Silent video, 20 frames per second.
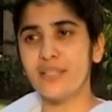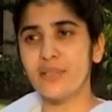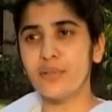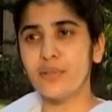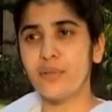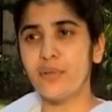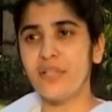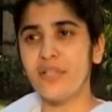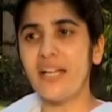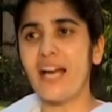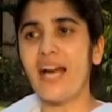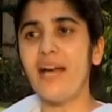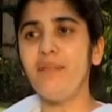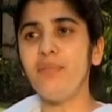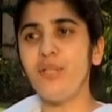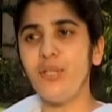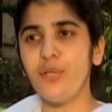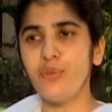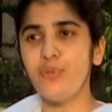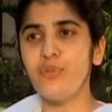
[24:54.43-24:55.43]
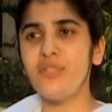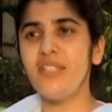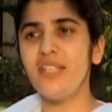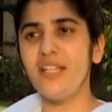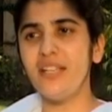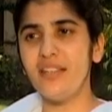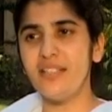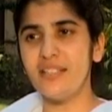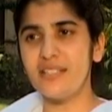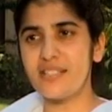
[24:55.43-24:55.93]
the thought. I'm
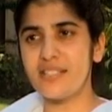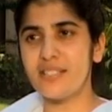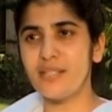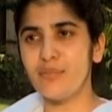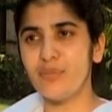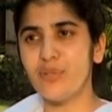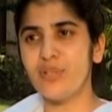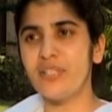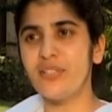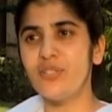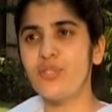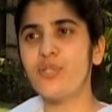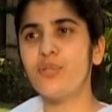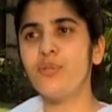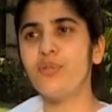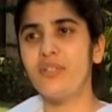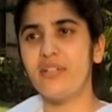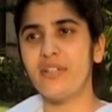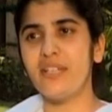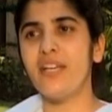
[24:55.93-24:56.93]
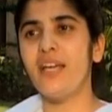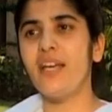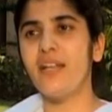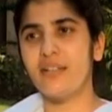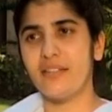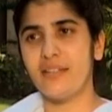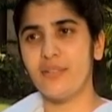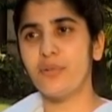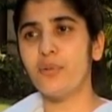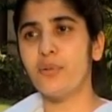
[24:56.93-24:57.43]
using the stimulus to
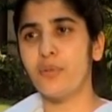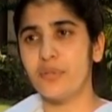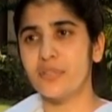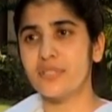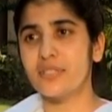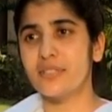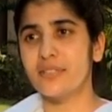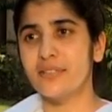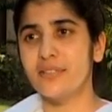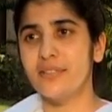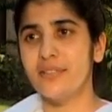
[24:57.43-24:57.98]
create the thought.